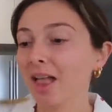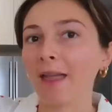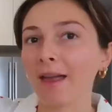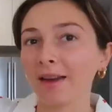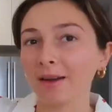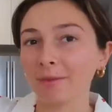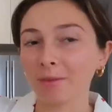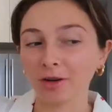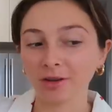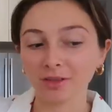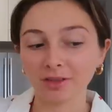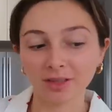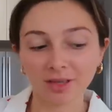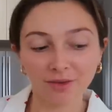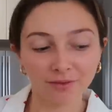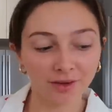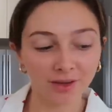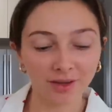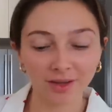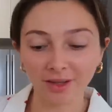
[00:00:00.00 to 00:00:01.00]
and I'm honestly
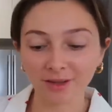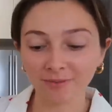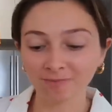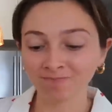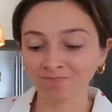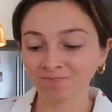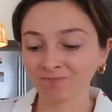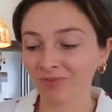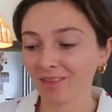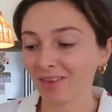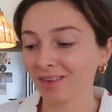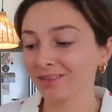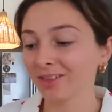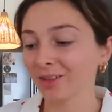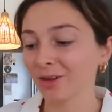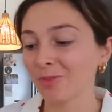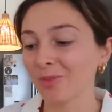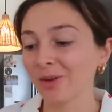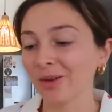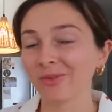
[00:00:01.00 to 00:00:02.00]
feeling a
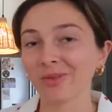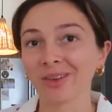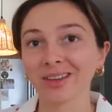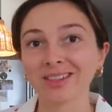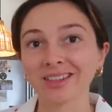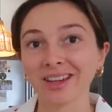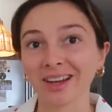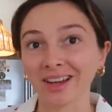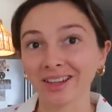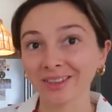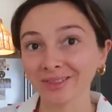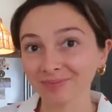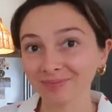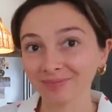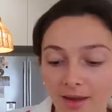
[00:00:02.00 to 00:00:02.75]
little bit run down,